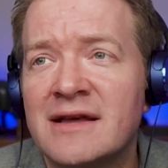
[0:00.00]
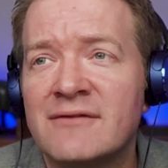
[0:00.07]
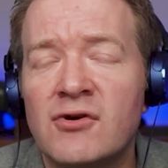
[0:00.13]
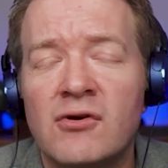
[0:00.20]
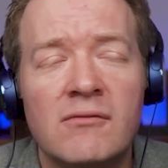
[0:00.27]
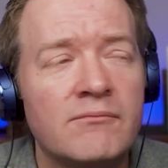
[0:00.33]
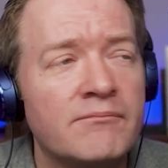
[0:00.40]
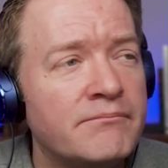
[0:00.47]
They've
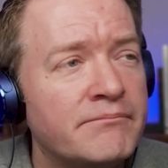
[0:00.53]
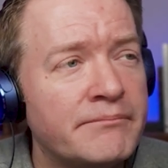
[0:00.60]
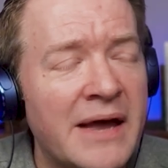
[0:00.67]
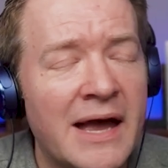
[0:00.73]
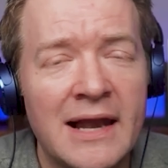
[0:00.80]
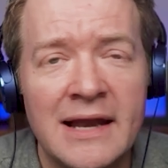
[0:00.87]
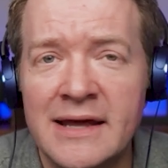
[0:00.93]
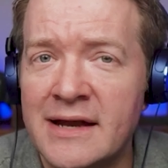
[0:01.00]
got
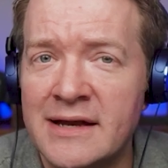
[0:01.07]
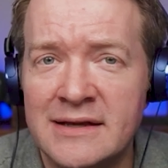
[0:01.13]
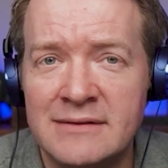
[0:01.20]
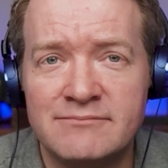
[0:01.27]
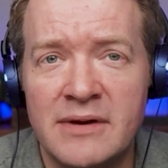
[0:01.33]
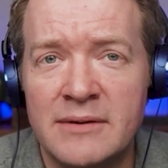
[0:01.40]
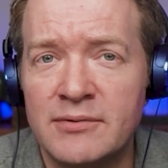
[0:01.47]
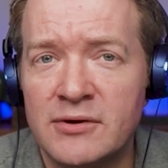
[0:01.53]
barely
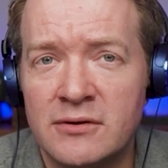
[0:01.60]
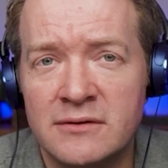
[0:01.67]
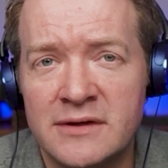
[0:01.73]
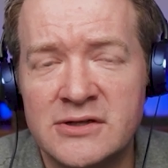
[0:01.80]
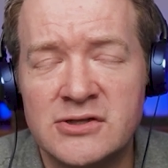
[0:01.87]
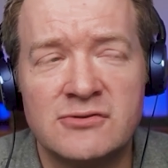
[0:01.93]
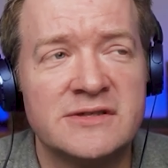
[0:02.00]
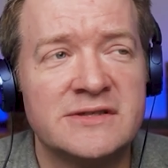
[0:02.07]
any biblical
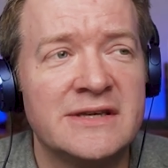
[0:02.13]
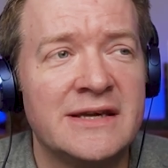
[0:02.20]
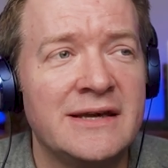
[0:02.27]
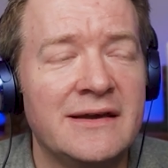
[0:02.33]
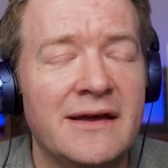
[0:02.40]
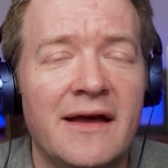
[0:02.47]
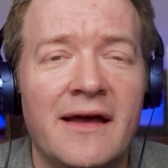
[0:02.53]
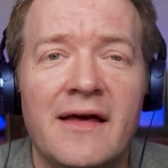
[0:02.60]

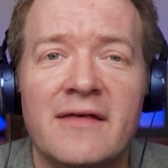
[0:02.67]
literacy.